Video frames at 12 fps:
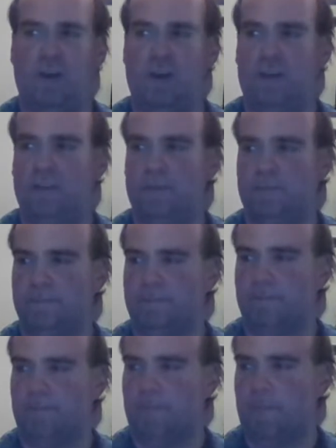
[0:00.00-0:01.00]
This
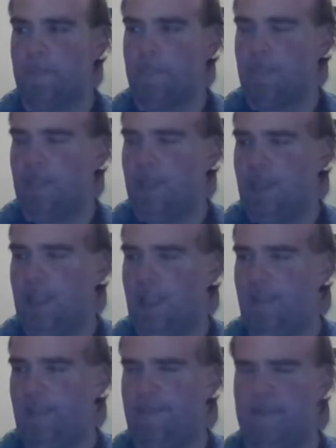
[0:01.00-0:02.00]
is leaning
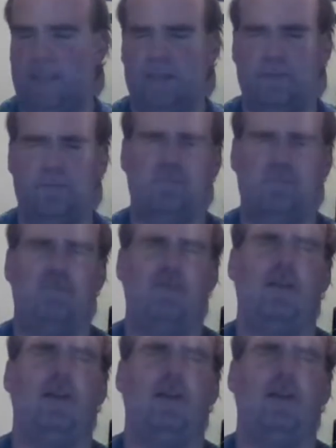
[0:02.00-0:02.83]
more towards